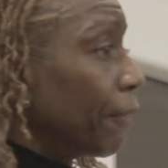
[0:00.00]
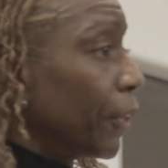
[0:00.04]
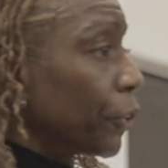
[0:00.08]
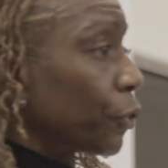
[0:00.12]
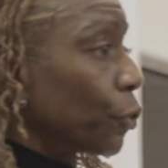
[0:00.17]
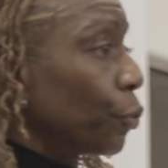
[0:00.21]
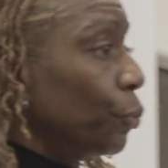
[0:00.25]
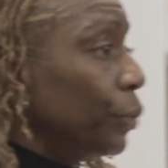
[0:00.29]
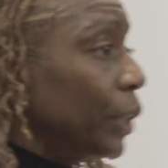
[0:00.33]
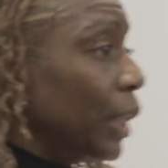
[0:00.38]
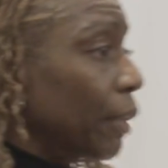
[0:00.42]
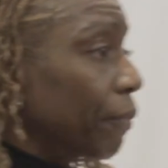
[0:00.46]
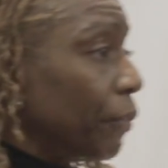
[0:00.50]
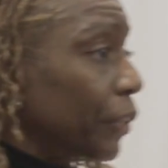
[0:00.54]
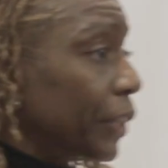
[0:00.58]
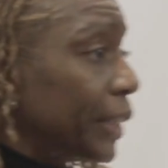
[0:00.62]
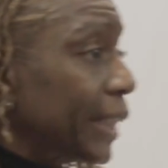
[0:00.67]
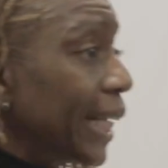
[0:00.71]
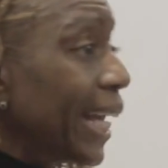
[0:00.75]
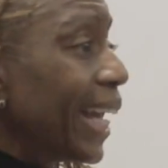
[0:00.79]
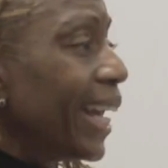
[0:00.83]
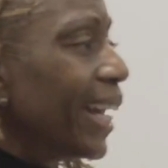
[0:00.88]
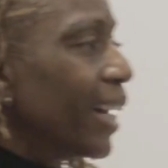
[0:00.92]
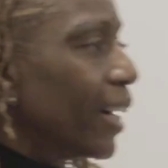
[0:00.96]
of us who never
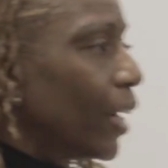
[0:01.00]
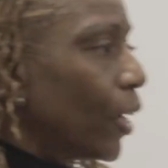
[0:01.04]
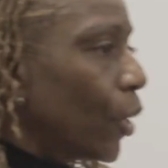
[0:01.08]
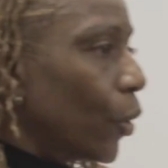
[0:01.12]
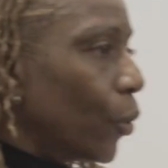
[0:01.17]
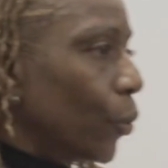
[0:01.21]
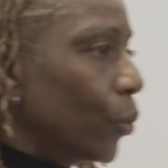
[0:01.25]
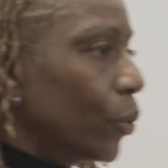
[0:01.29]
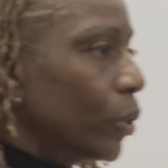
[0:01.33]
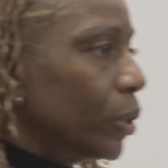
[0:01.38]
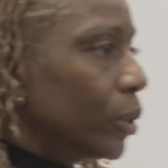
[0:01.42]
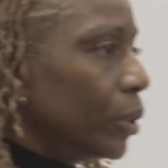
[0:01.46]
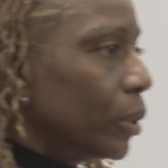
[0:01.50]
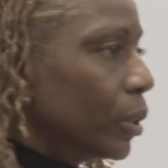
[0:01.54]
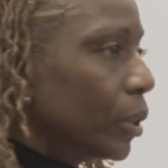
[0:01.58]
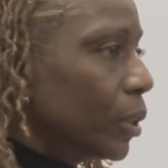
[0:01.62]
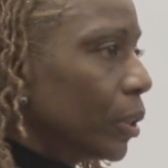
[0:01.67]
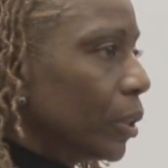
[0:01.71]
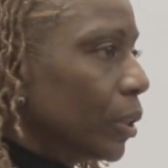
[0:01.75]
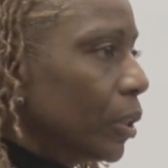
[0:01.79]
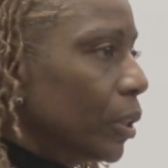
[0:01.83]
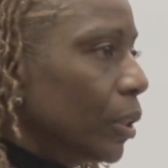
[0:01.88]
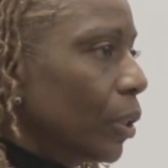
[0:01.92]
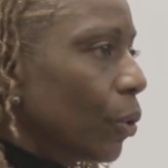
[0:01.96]
tell,
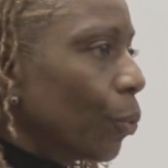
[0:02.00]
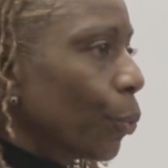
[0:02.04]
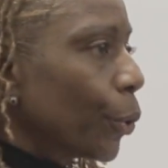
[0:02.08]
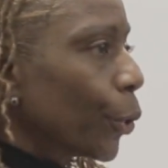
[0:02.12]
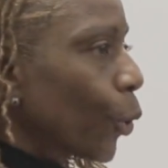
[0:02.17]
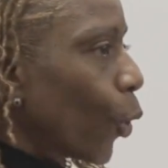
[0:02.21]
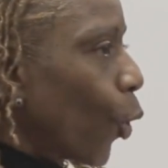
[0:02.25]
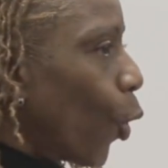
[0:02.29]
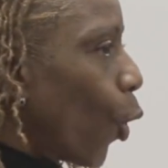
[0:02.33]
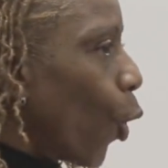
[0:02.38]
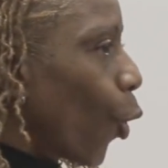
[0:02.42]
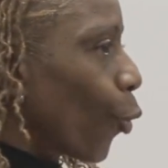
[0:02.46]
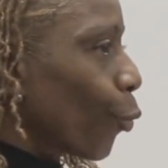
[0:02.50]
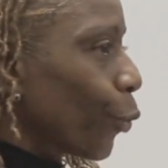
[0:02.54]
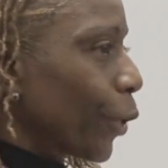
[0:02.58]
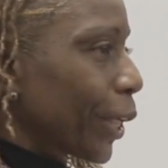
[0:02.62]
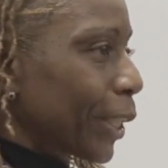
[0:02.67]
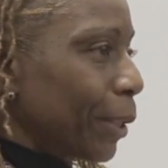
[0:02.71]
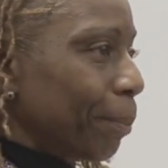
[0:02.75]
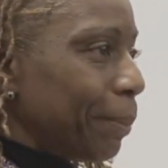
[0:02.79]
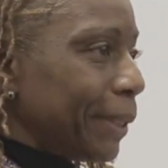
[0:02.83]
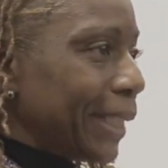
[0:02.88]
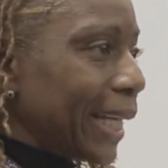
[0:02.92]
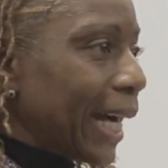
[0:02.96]
we're
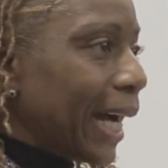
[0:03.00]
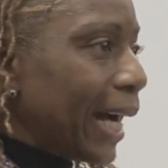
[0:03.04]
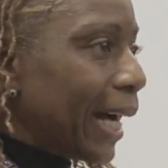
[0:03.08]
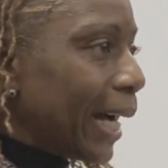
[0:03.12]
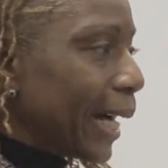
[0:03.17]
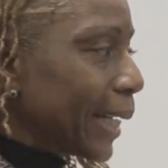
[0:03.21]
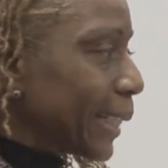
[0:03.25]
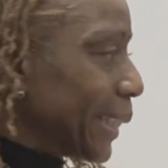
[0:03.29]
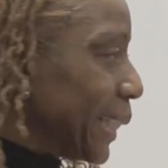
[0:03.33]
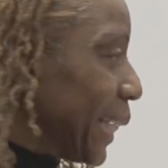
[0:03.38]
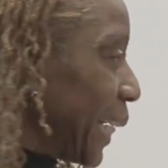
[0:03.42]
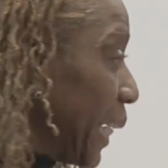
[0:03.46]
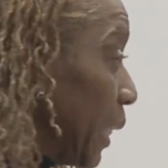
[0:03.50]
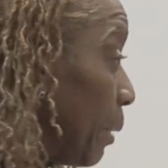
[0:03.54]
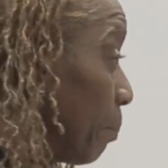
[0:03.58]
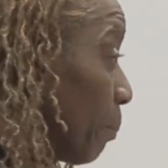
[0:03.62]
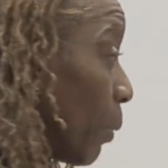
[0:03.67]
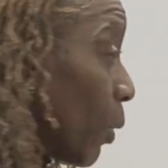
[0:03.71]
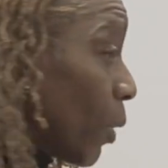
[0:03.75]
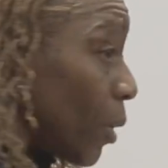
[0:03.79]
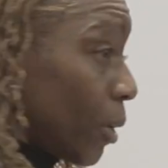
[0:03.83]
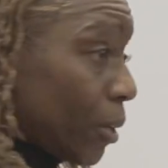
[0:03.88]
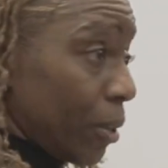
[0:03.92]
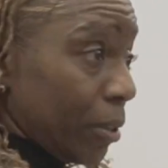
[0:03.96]
already behind the 8
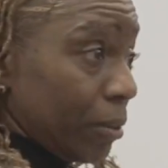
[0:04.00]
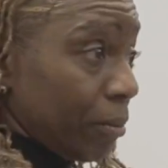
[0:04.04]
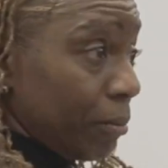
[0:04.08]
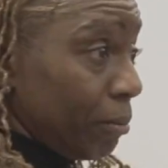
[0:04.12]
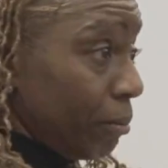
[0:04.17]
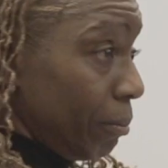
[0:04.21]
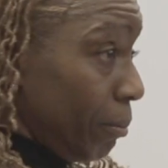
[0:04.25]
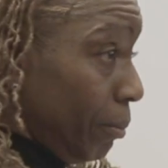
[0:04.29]
ball.